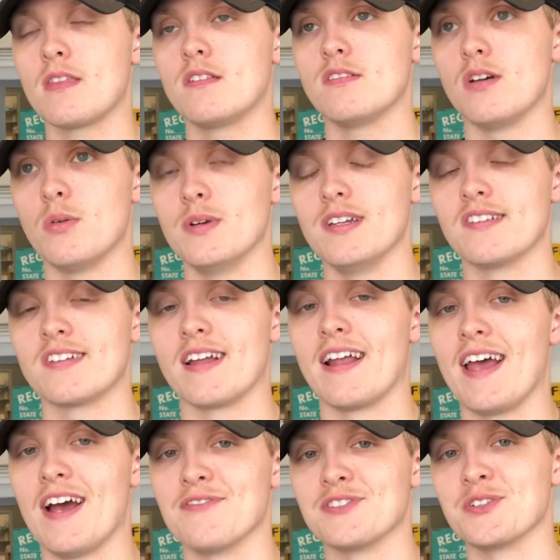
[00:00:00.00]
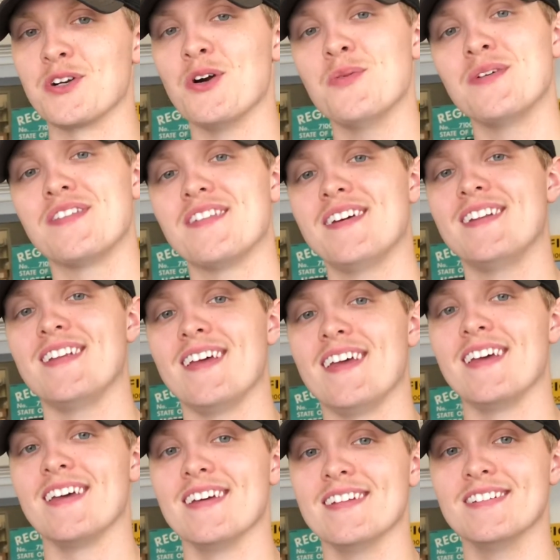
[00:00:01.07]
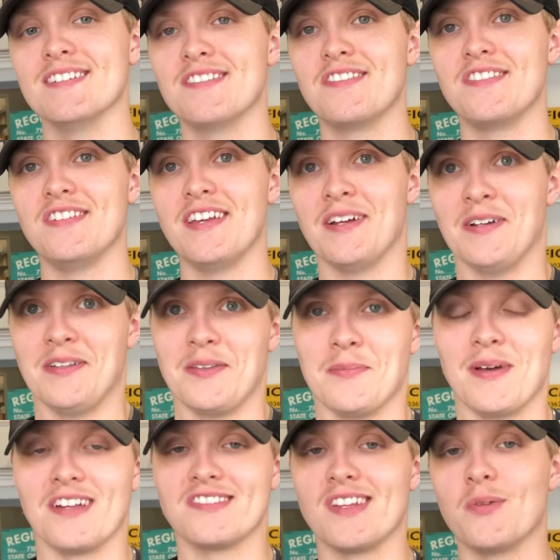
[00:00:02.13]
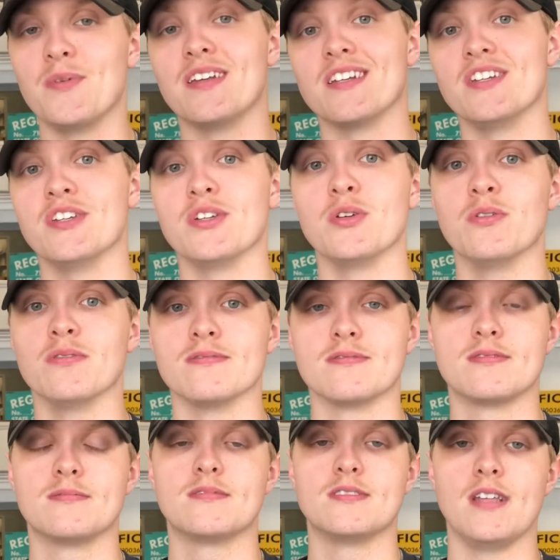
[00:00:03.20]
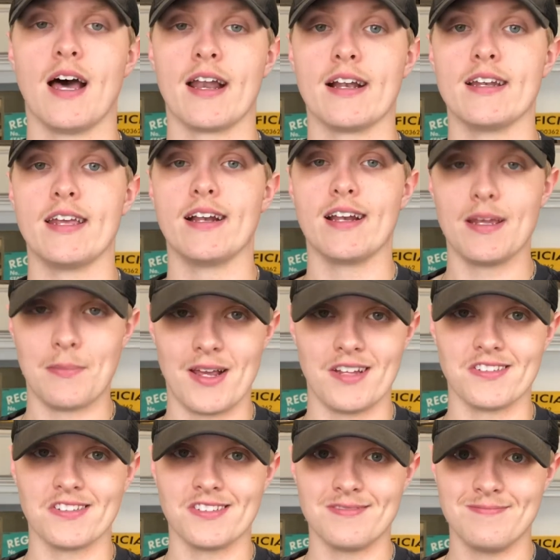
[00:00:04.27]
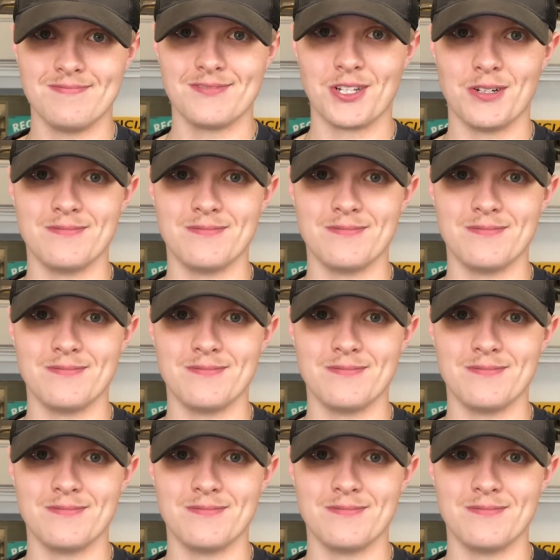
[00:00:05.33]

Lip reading: So we just gonna have to go with it and see the best that we can do on a day-to-day basis. So